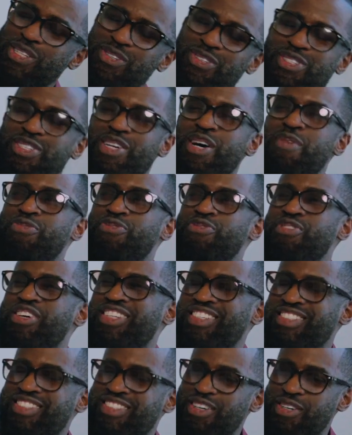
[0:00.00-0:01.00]
the top
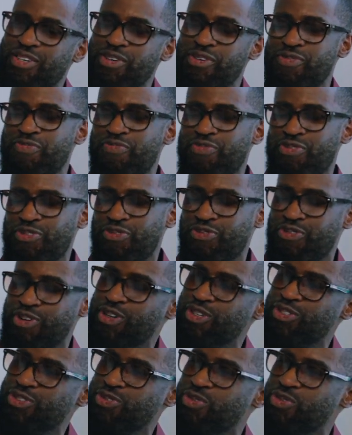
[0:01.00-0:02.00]
3. So the first